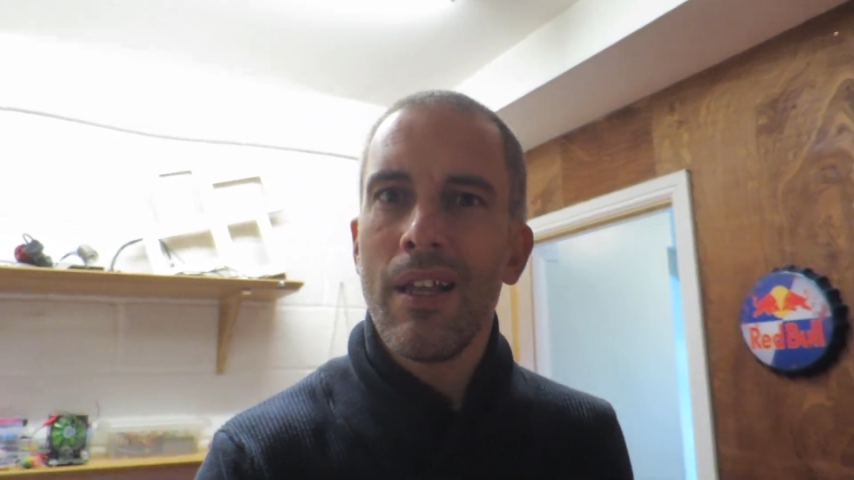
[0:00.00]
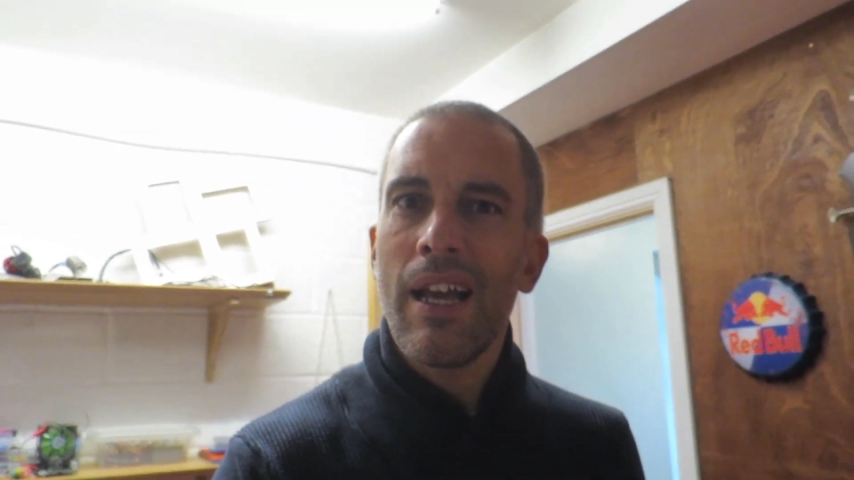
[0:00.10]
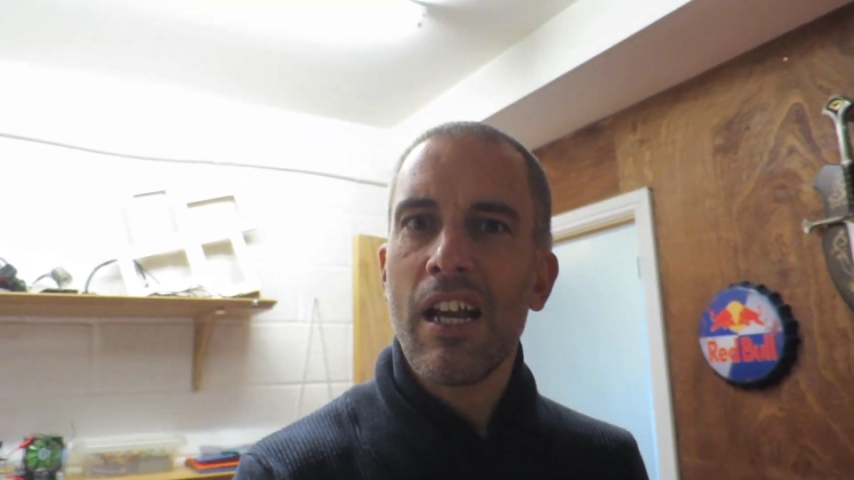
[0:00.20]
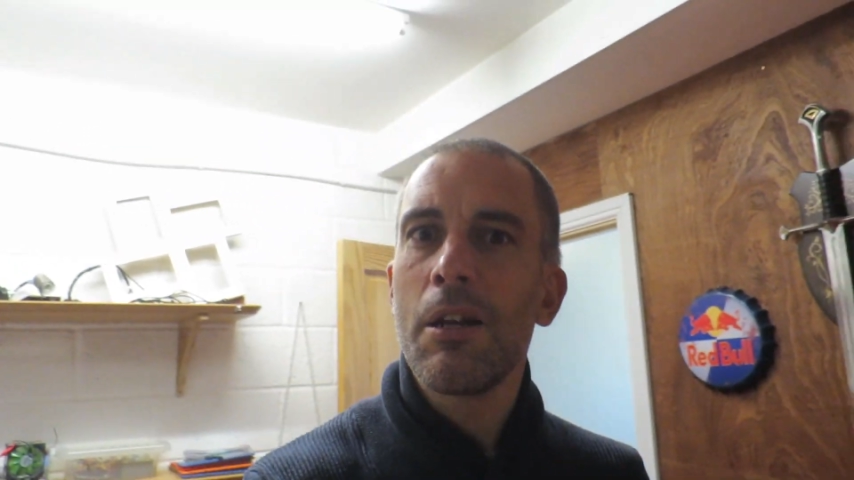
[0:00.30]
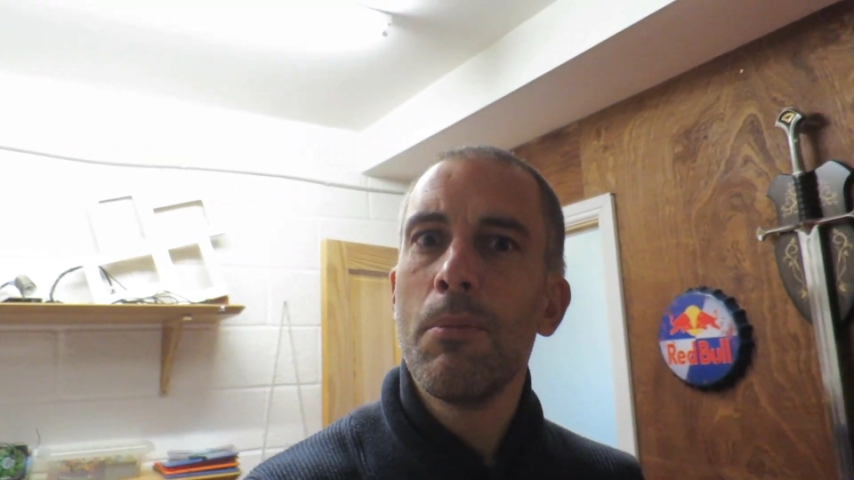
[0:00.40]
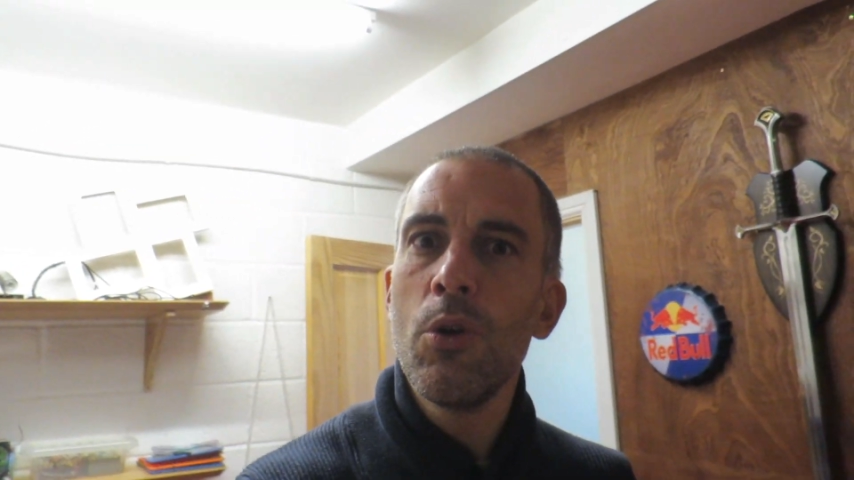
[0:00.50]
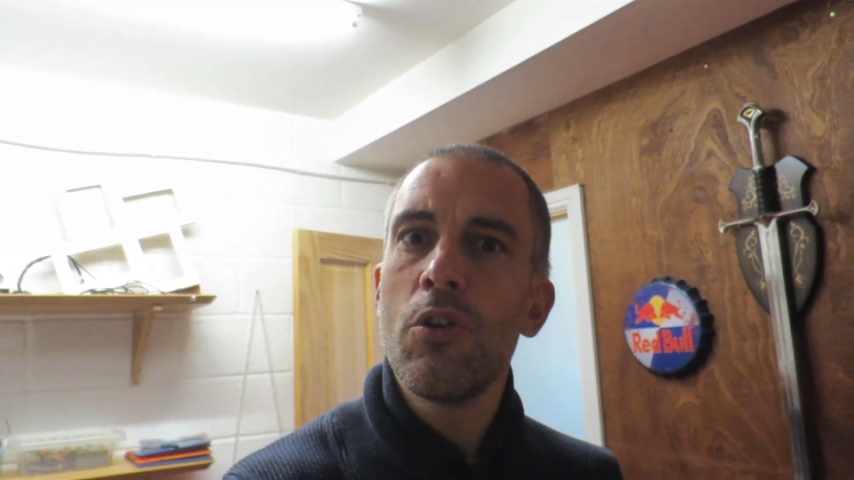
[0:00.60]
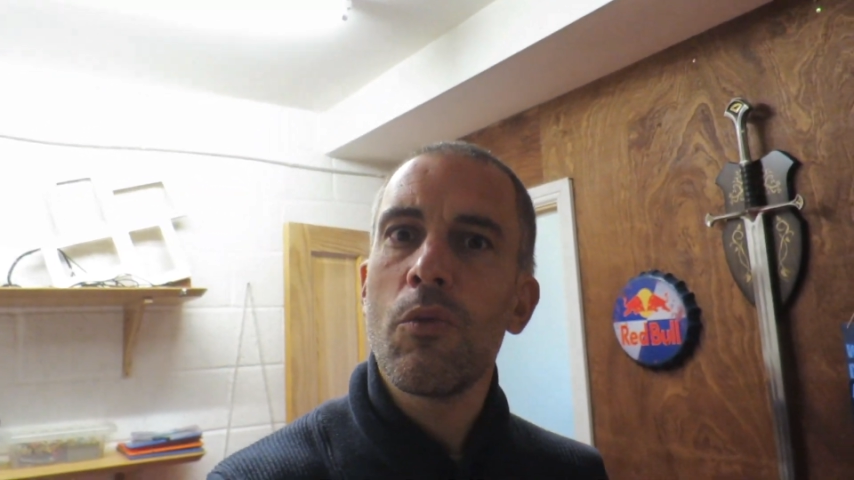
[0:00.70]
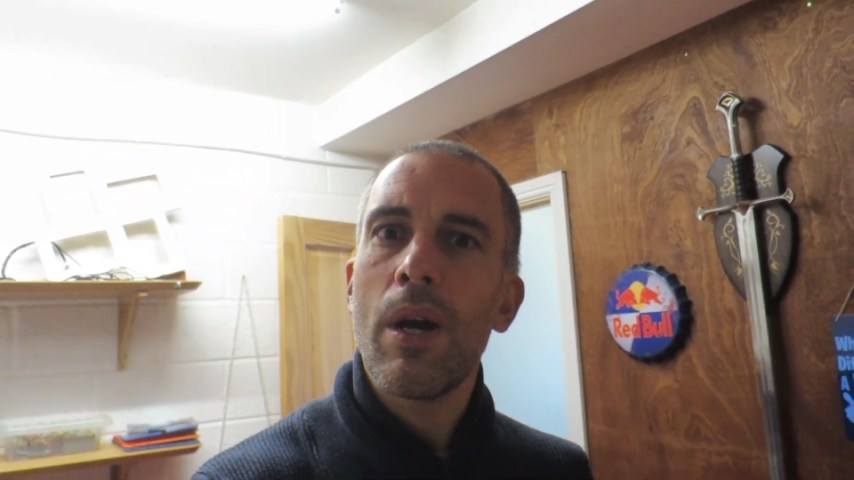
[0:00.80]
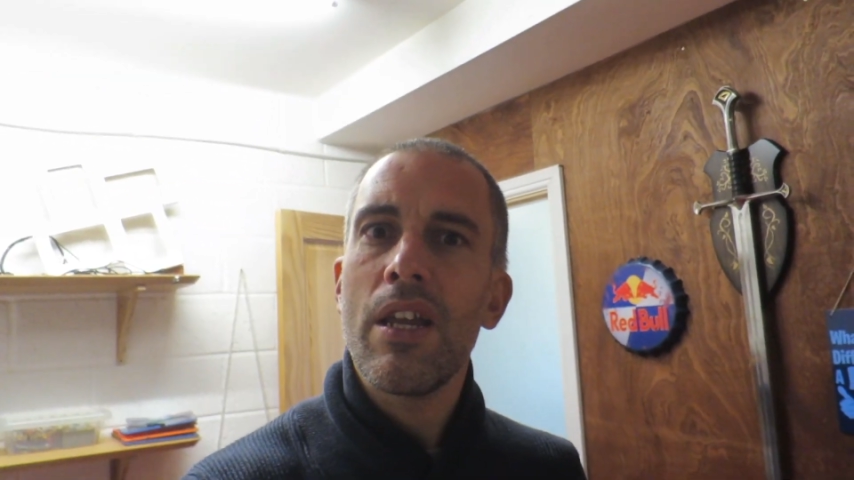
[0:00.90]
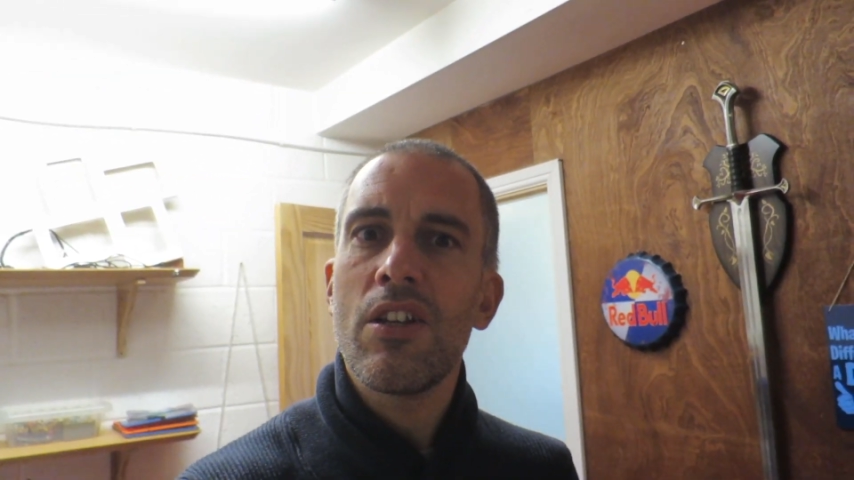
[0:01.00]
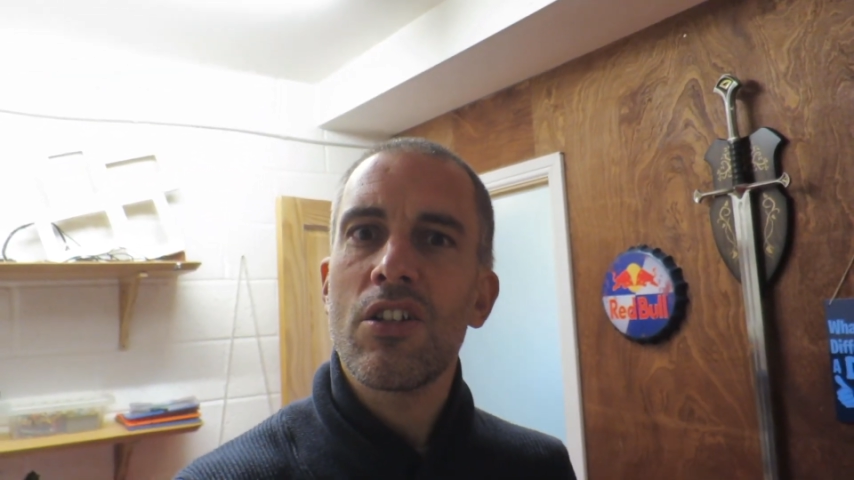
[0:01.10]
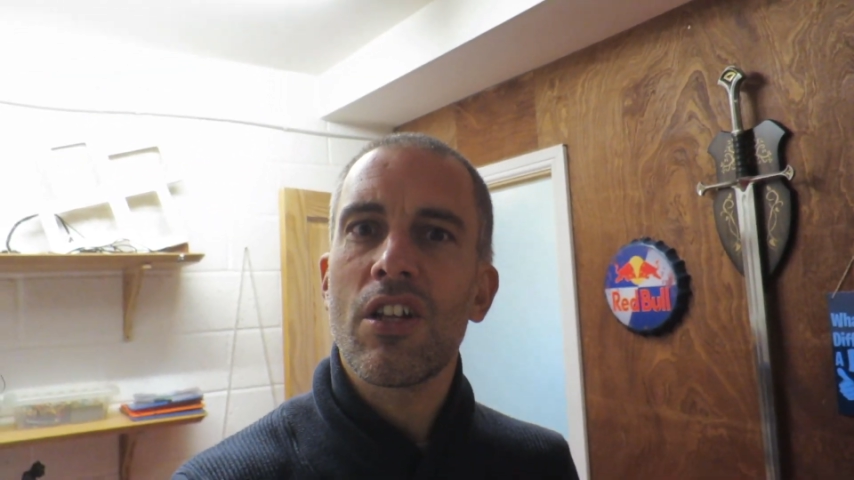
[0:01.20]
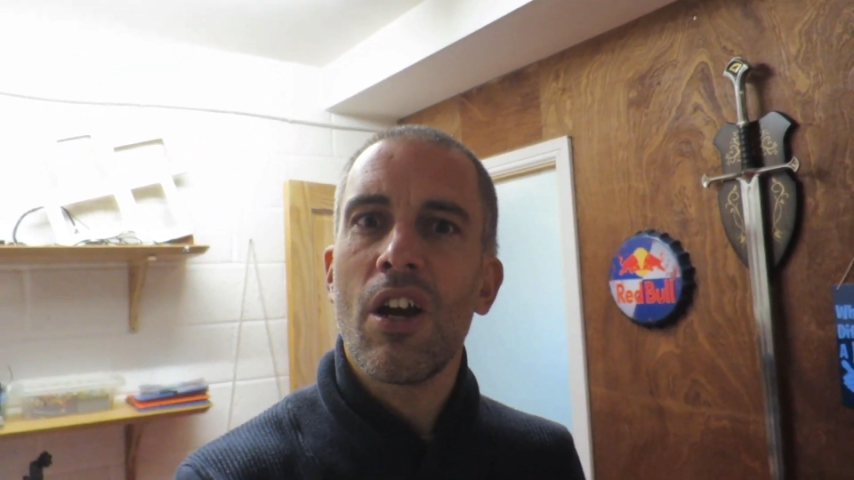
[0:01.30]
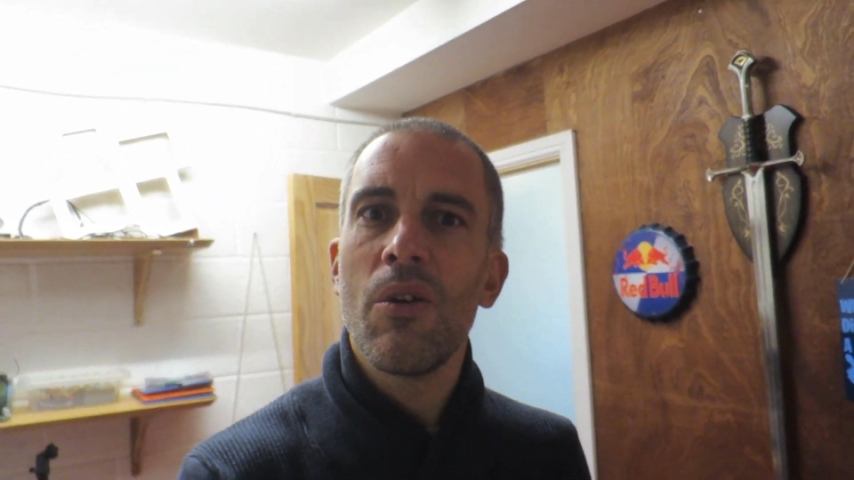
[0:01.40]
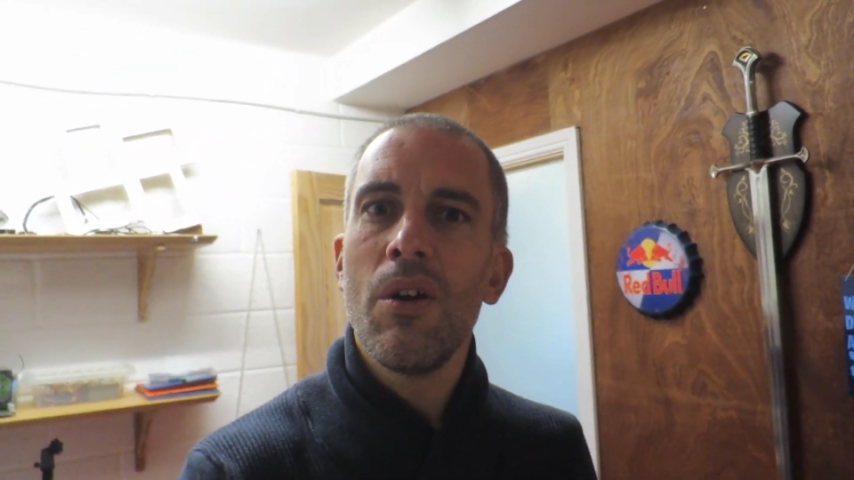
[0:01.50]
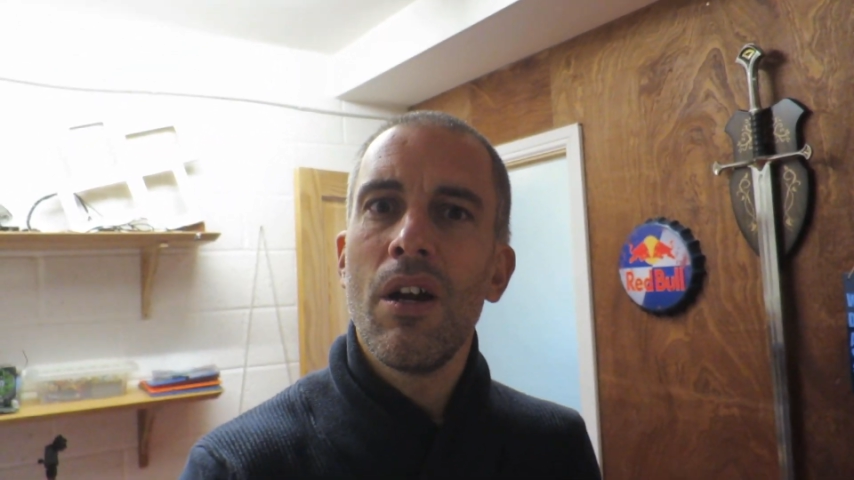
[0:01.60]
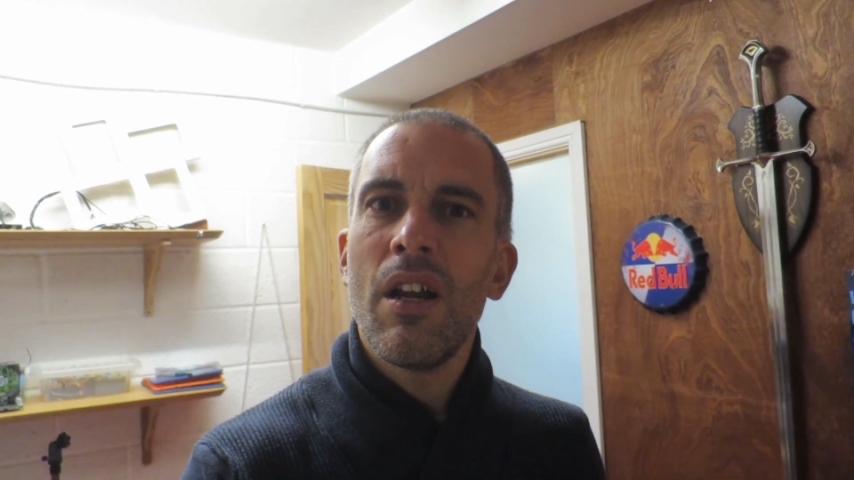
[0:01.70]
That kind of mood of where you just go,